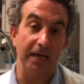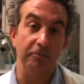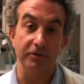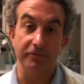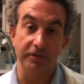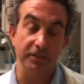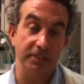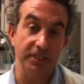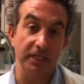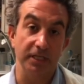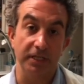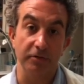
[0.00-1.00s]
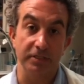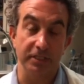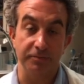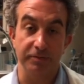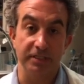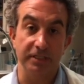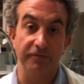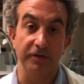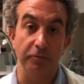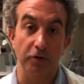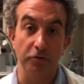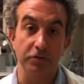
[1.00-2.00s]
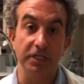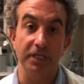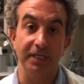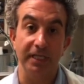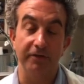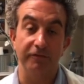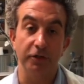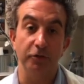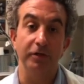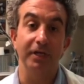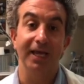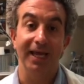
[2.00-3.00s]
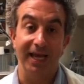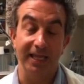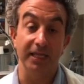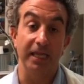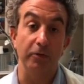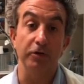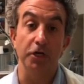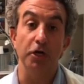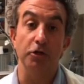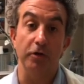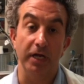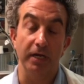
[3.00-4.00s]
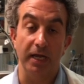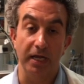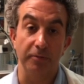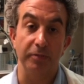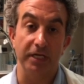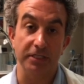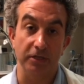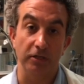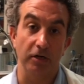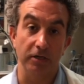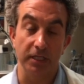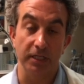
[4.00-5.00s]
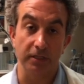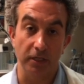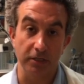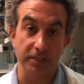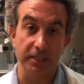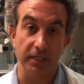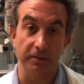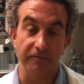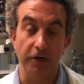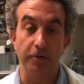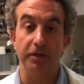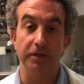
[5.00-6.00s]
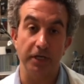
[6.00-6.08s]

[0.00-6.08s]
would see that there was a specific protein in that fluid, and then they would know you had anaplastic large cell lymphoma.